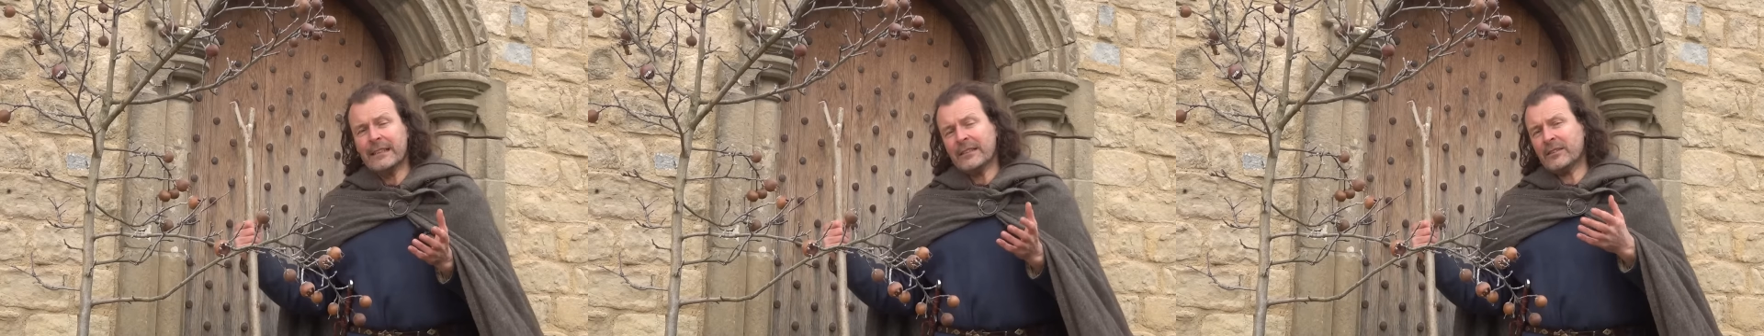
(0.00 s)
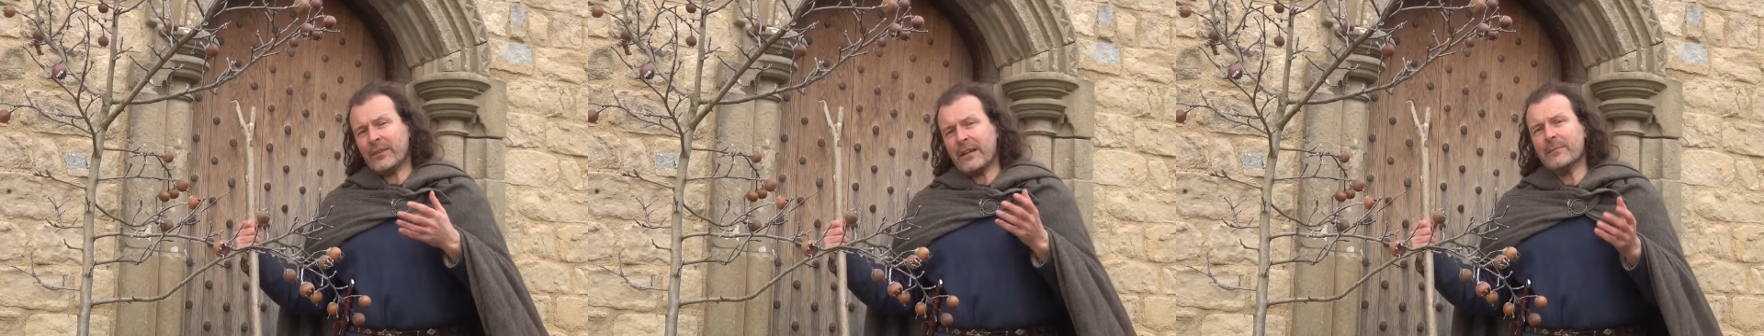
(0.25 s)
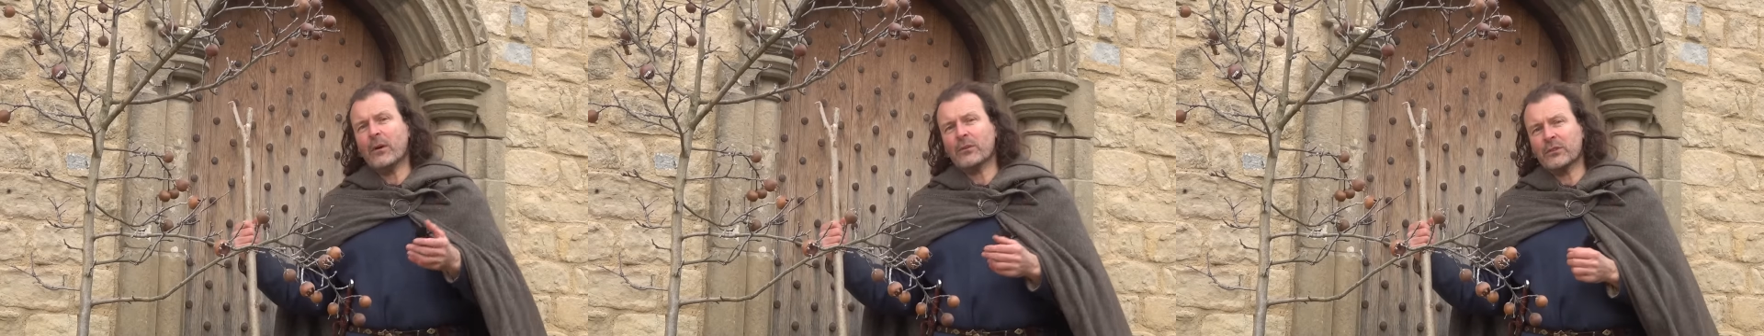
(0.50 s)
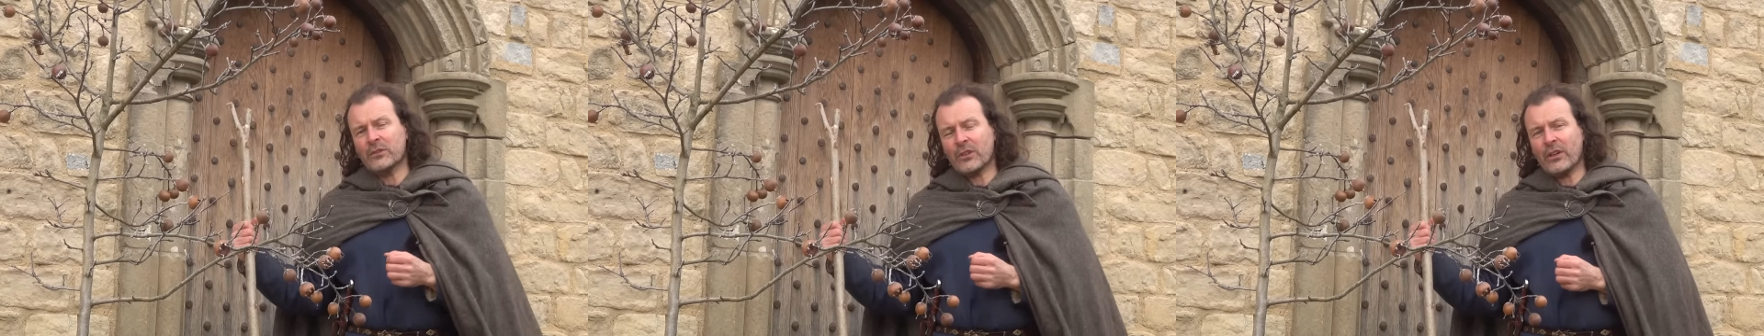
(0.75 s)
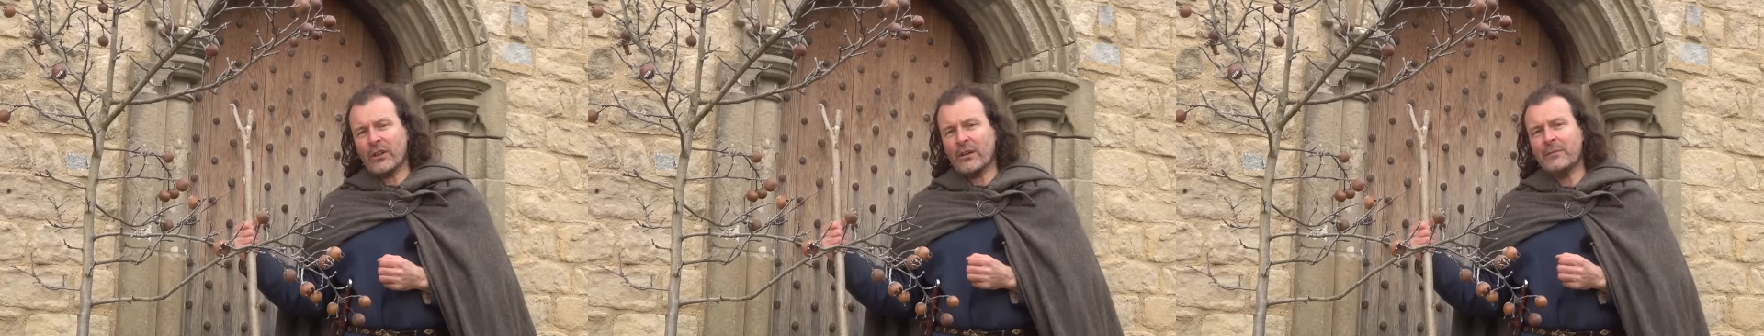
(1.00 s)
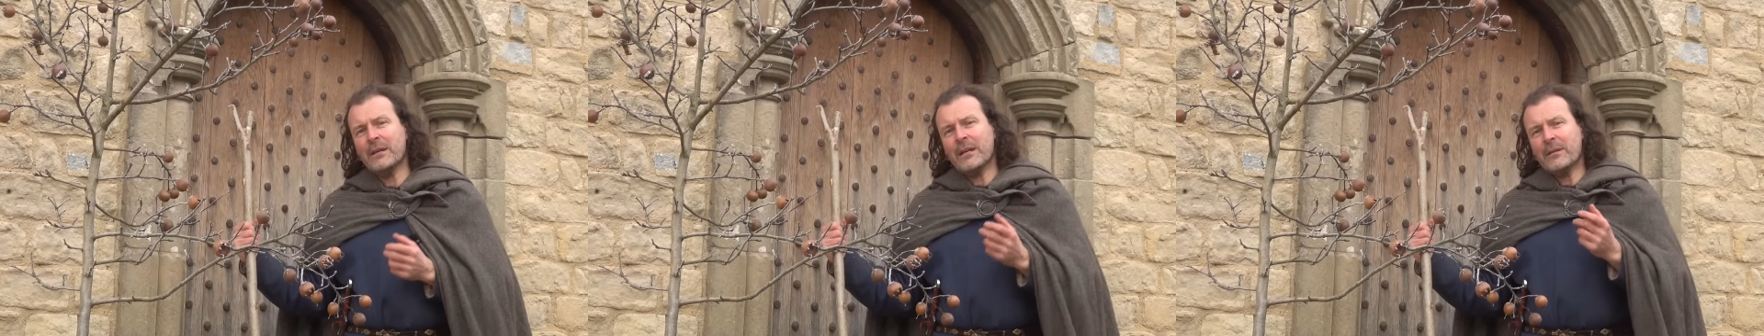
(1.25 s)
It's a fairly modern
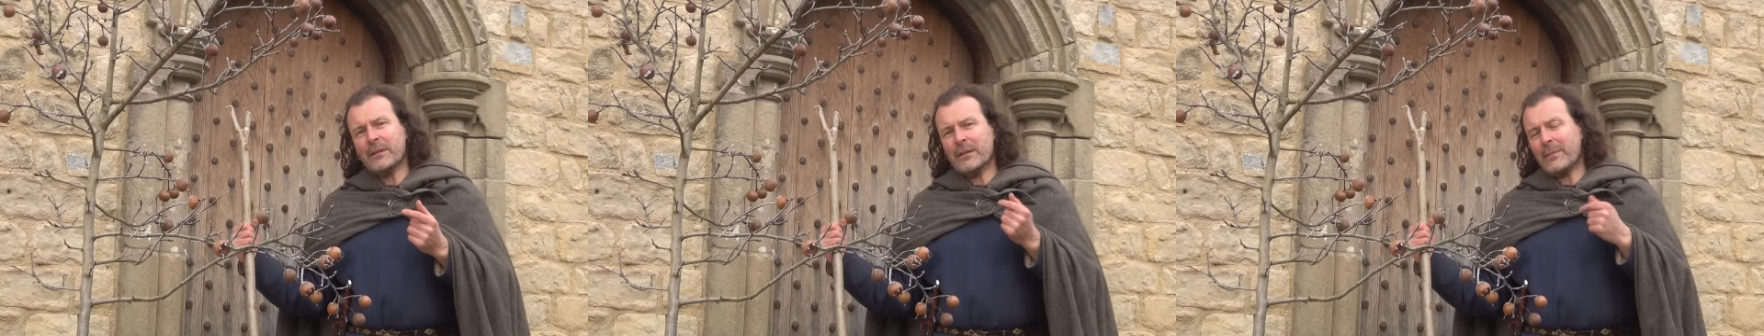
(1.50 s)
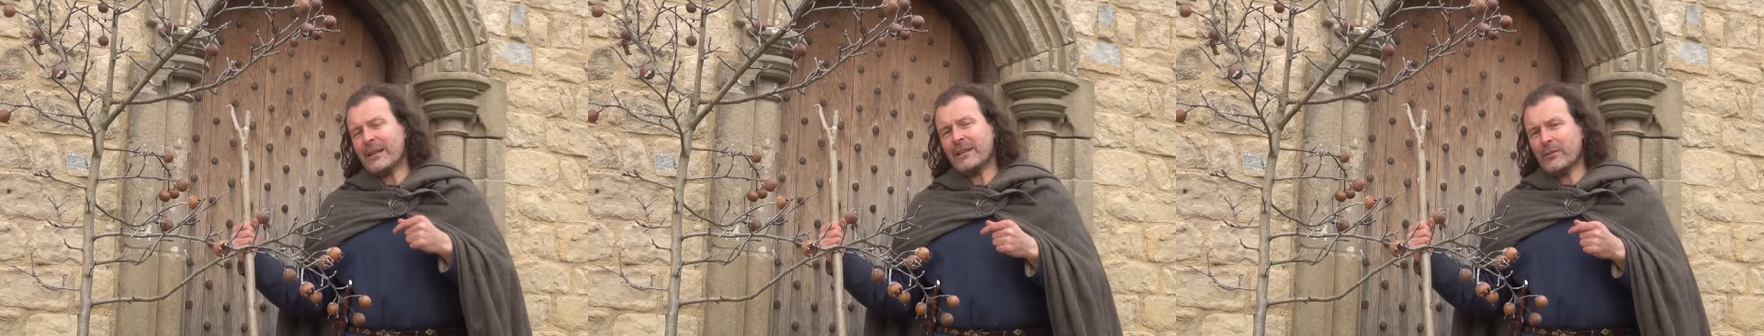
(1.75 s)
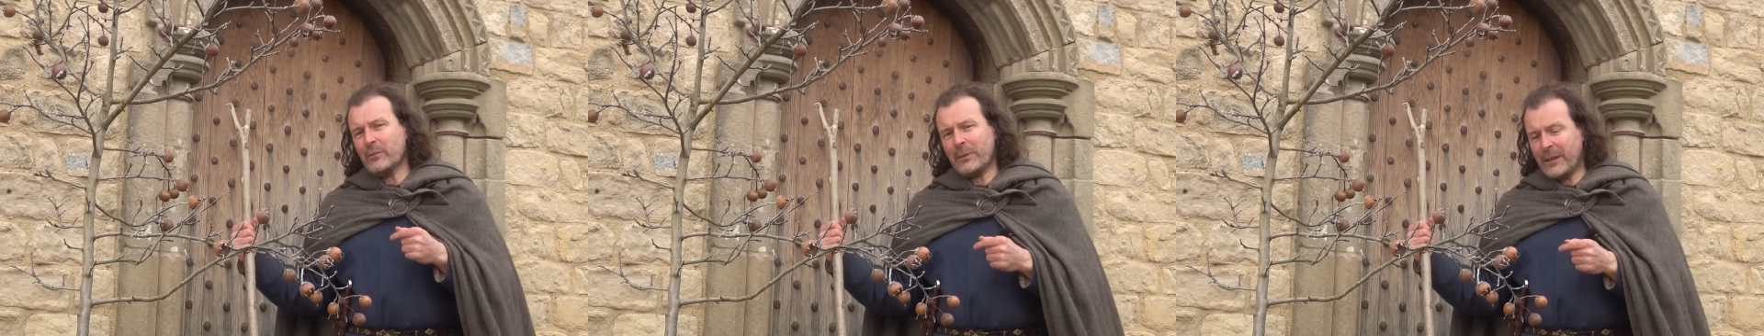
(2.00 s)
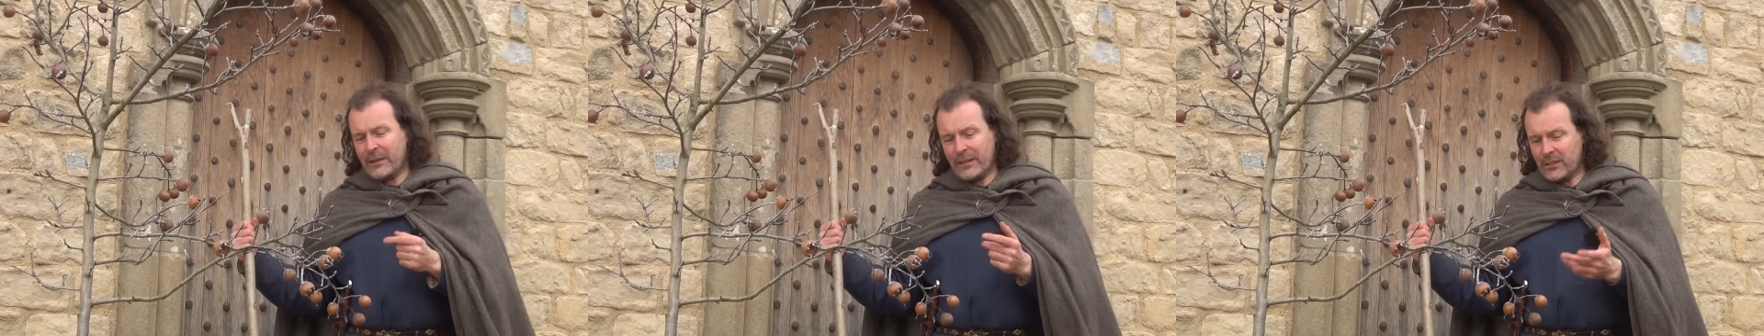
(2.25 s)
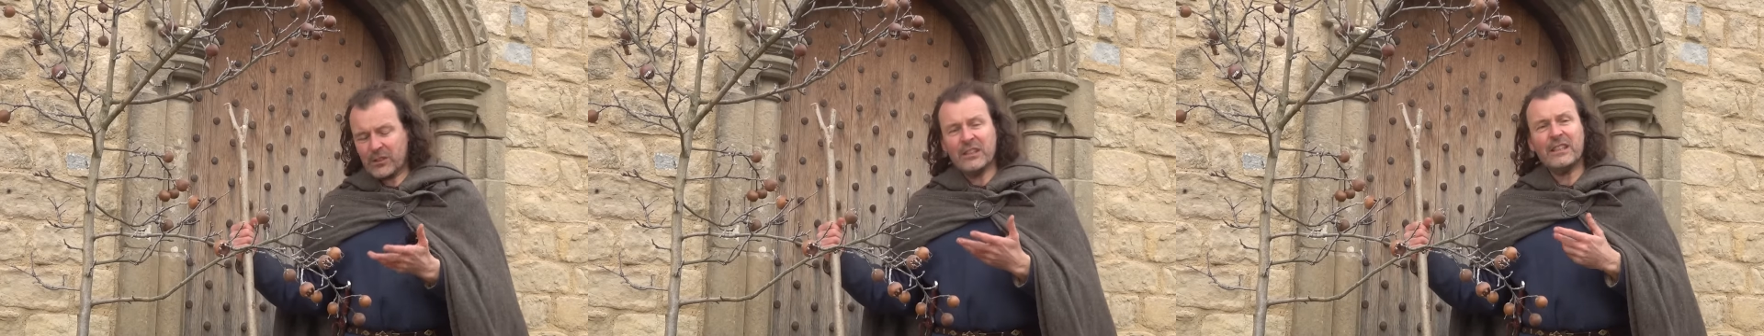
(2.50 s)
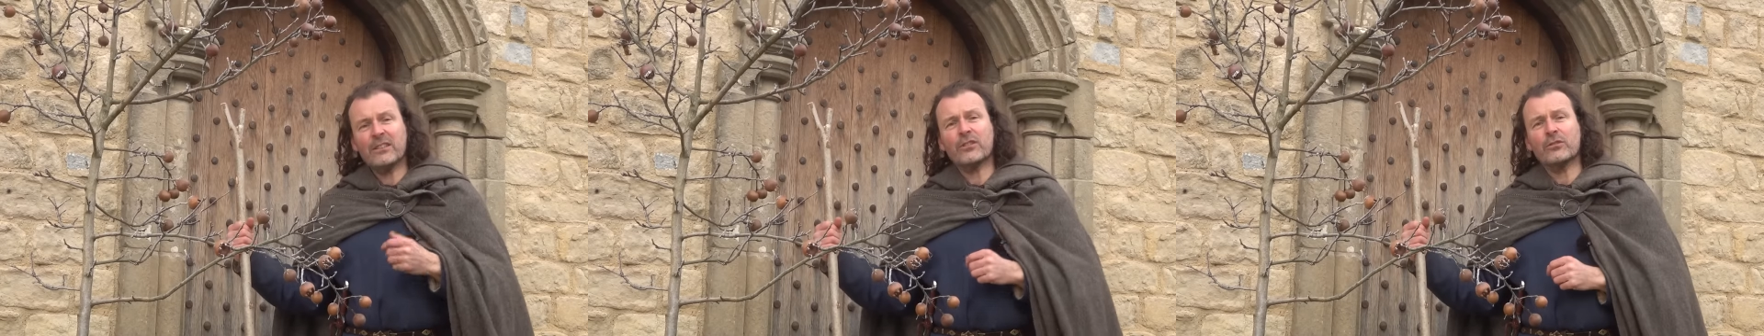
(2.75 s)
term, but in the medieval period it just
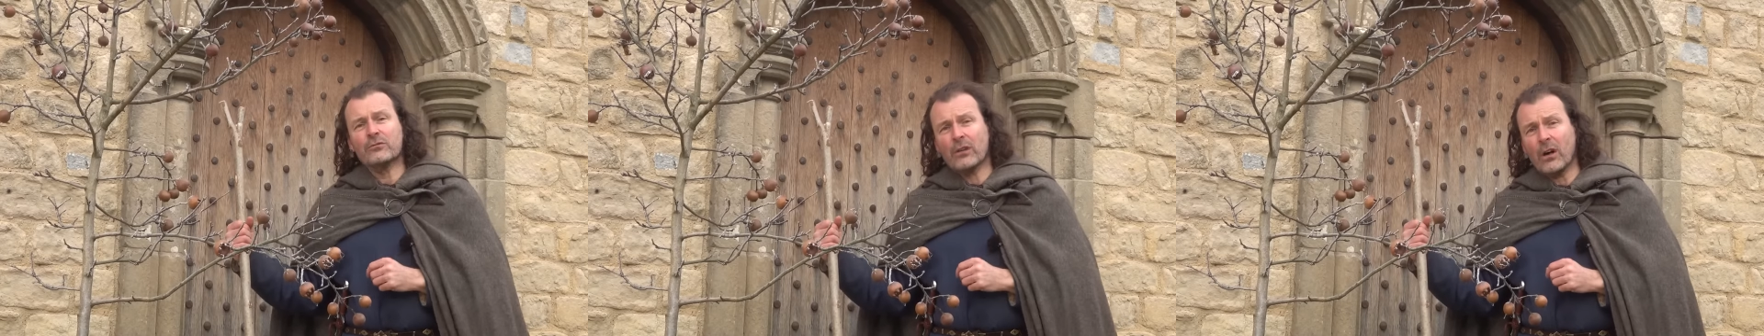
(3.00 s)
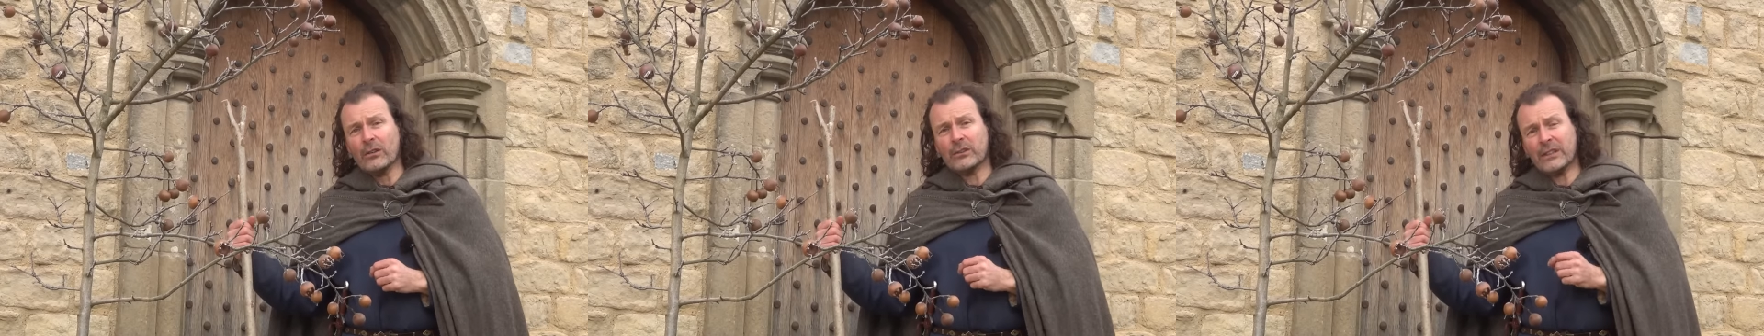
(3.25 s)
needed to rot,